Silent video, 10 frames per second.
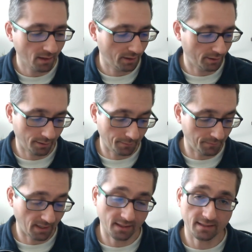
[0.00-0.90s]

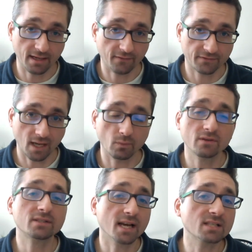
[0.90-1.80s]
And if
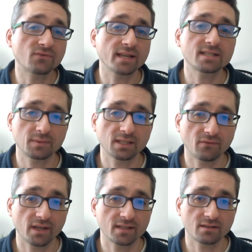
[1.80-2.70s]
someone does find something
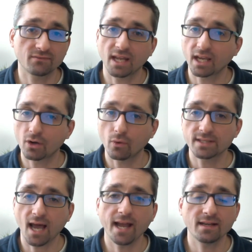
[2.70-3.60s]
offensive, they can
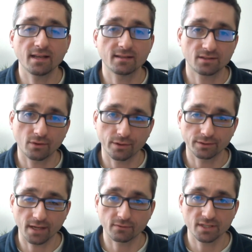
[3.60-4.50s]
always hide it, and so they'll
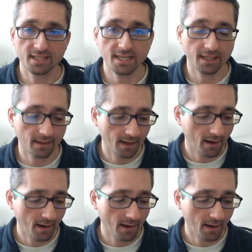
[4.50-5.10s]
never see it.